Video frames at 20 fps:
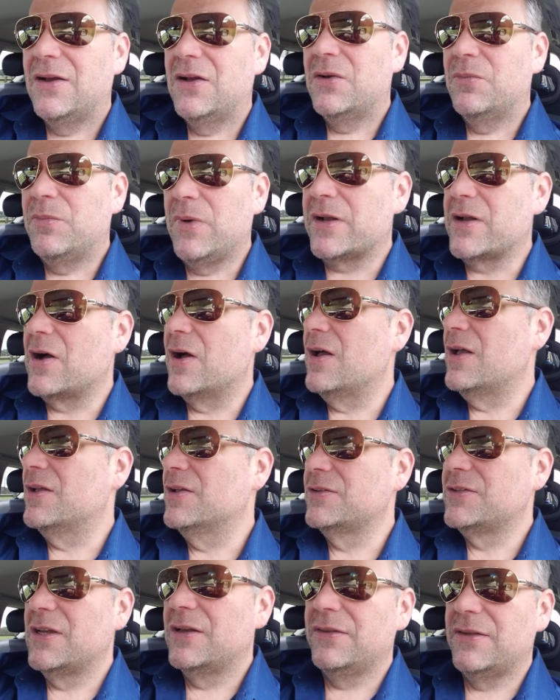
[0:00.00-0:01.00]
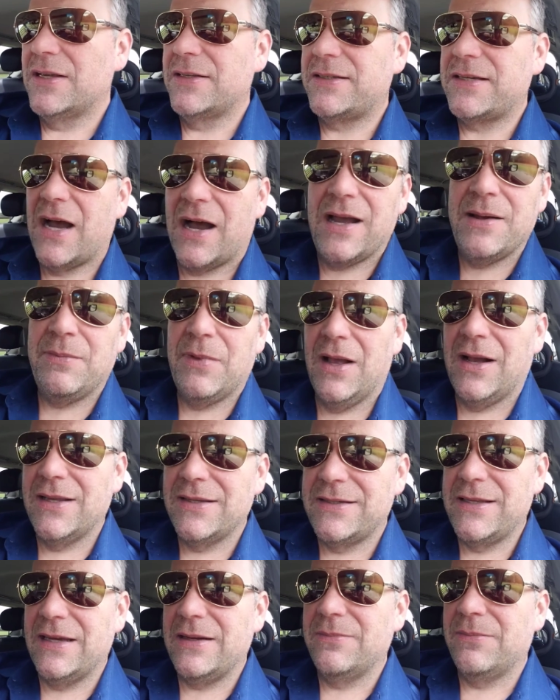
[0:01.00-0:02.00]
because the timelines
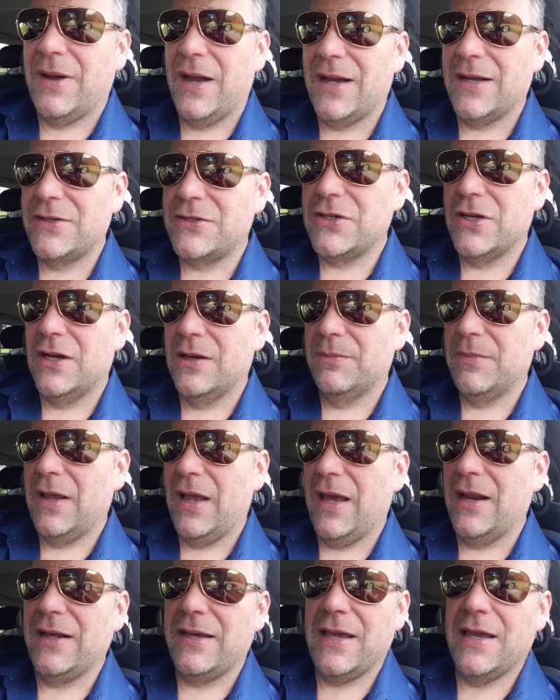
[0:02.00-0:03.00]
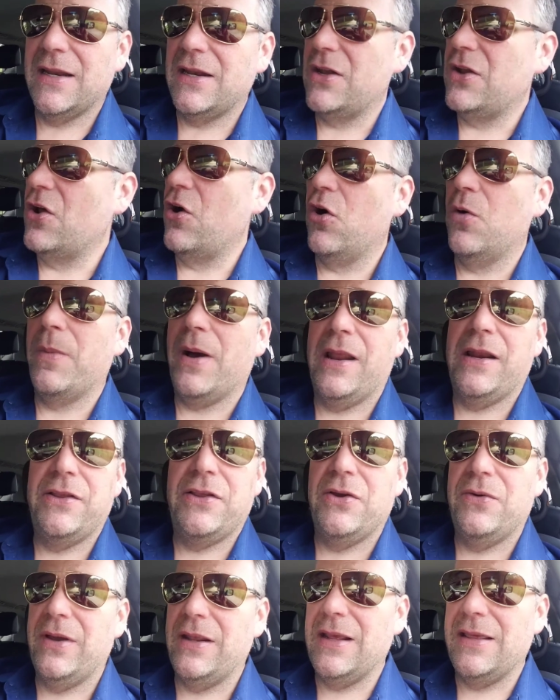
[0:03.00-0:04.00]
didn't match up, and again, nobody
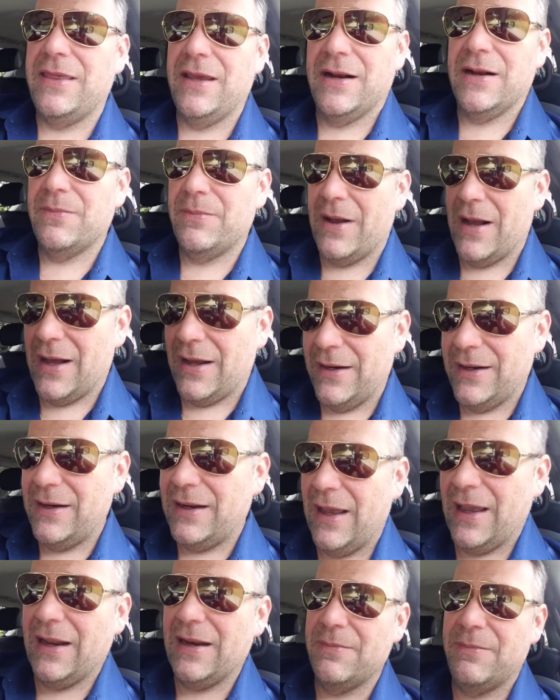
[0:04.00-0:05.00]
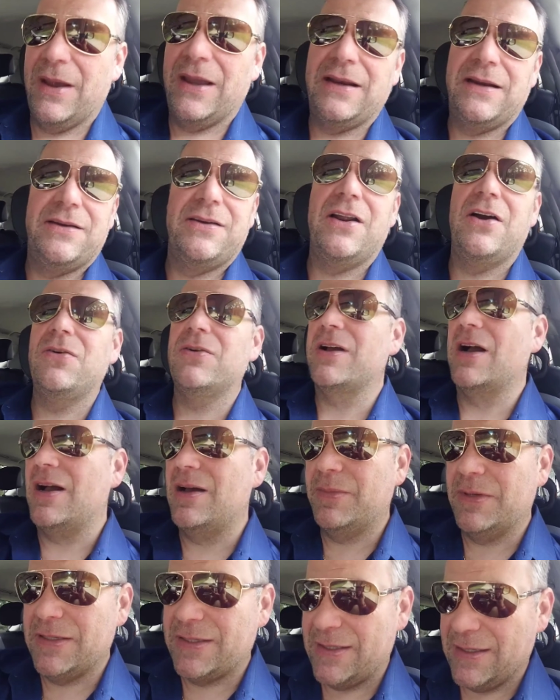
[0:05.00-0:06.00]
knew anything about it, and it made no
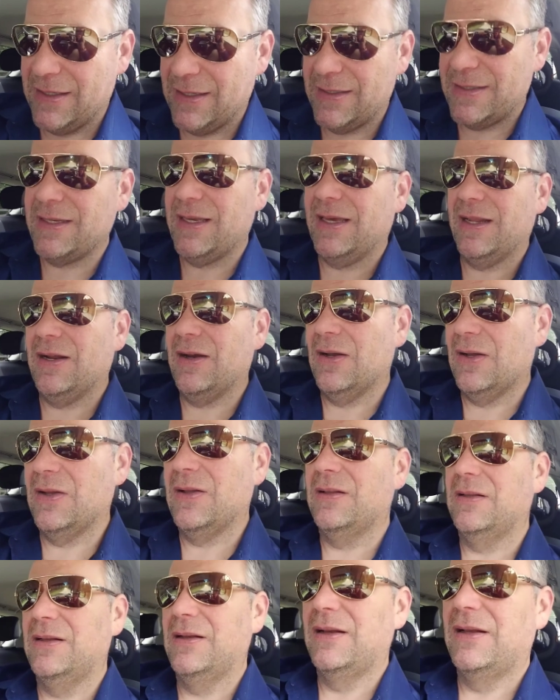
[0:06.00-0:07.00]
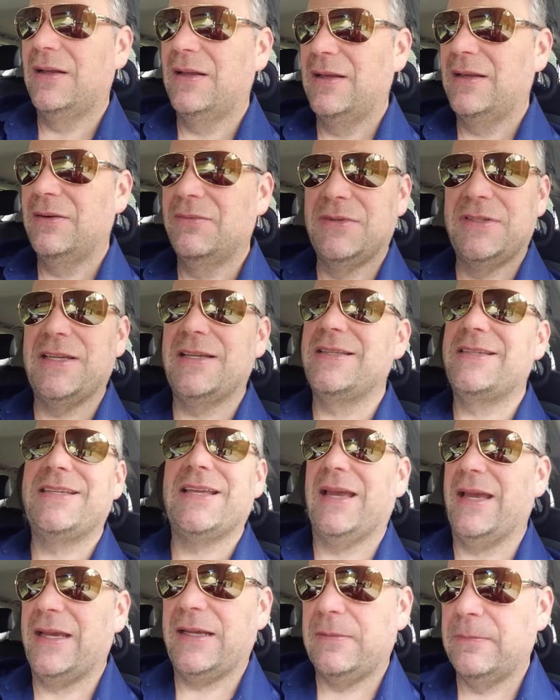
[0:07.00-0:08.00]
common sense at all. It was
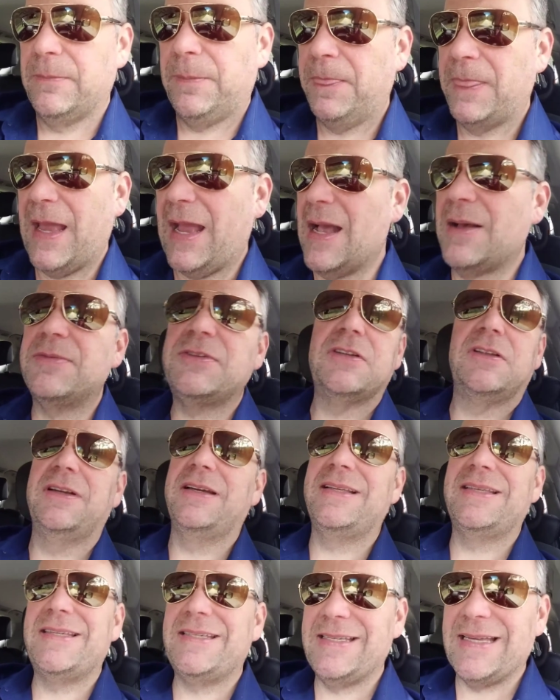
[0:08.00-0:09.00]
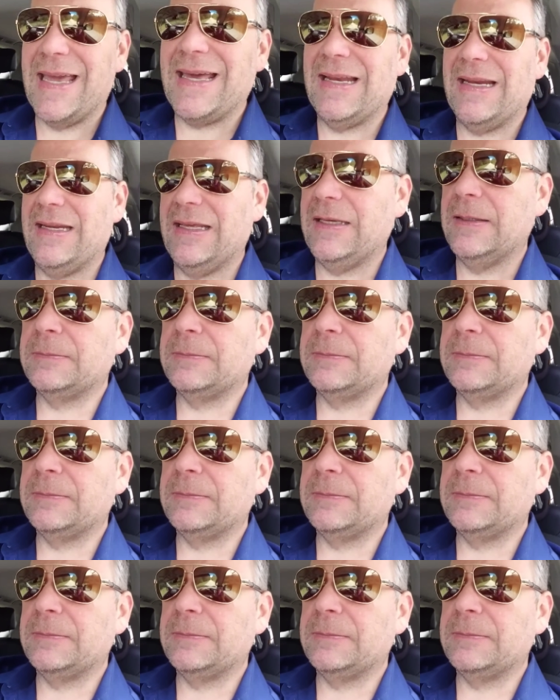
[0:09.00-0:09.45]
insane. Absolute insanity.